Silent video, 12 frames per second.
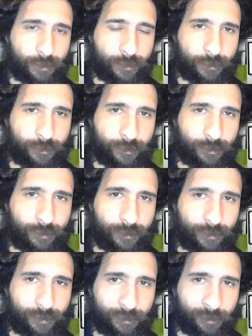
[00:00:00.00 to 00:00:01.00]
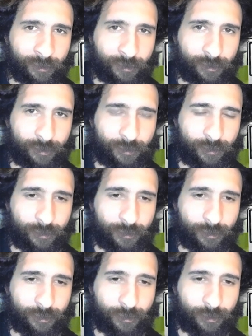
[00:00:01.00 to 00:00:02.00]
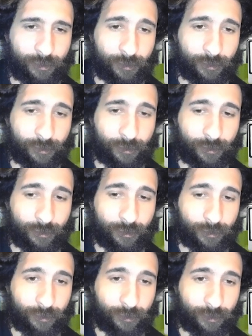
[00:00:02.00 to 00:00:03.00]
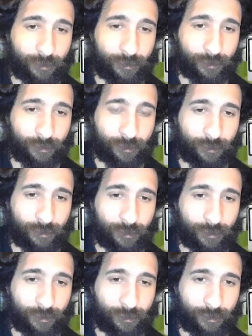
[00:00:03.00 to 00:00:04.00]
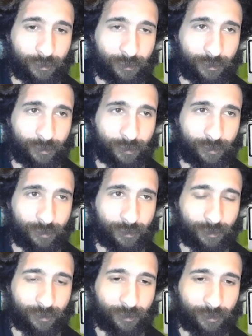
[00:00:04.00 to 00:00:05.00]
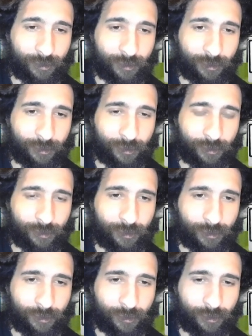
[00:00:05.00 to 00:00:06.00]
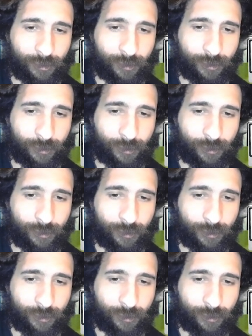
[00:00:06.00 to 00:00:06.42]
(silence)